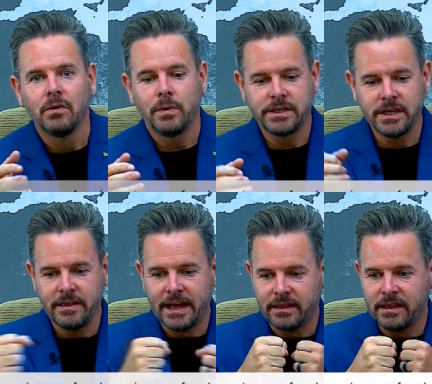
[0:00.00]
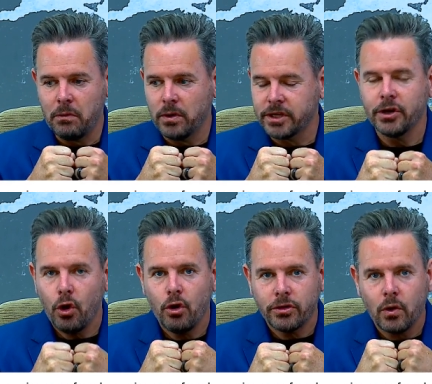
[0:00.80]
we see that there was an
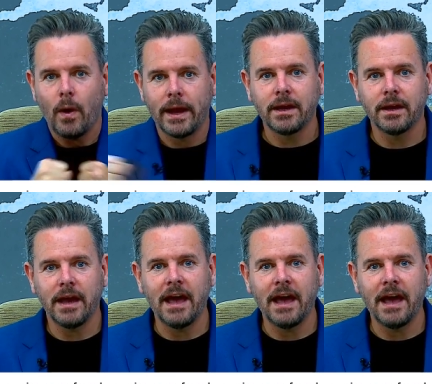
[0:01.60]
earthquake,